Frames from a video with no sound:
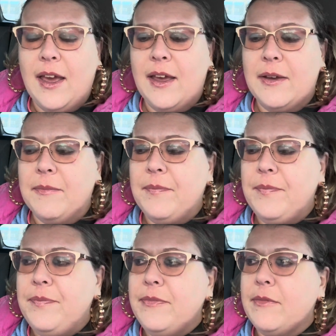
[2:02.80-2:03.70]
um,
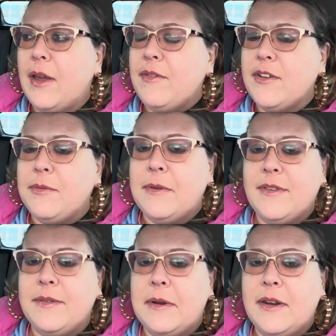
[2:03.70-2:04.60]
I've just been
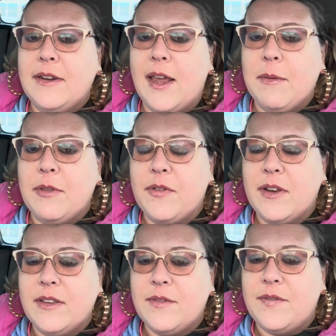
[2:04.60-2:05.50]
spending time with
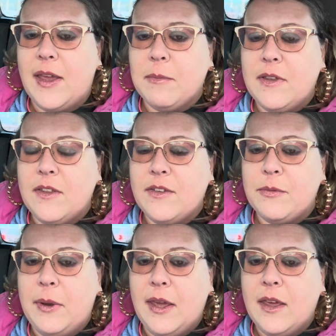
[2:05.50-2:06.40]
friends and family this
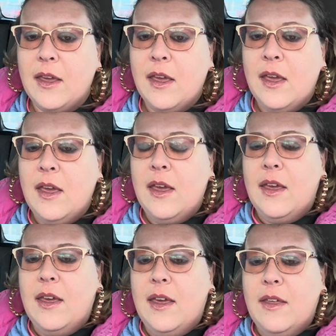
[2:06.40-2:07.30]
week.
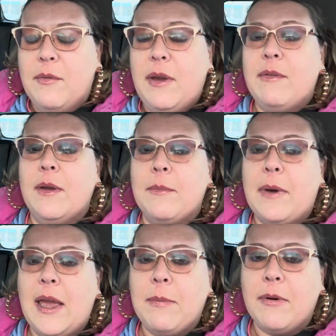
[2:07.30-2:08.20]
The week went
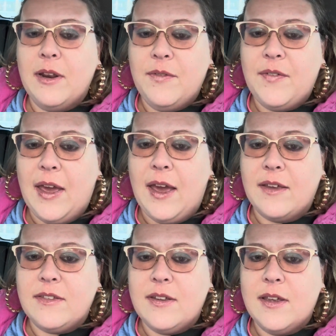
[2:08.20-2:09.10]
by pretty
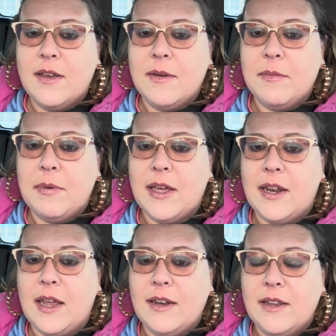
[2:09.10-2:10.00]
fast, but
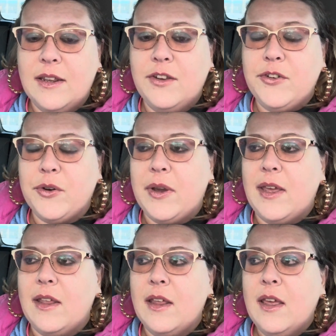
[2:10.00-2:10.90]
I did enjoy
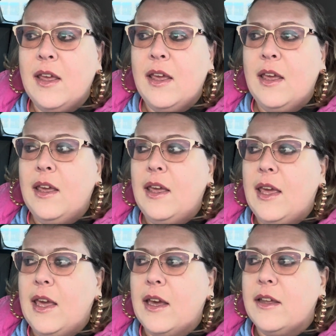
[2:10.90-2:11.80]
it.
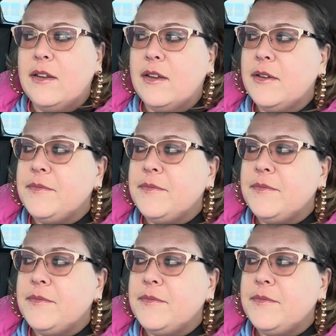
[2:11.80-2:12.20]
And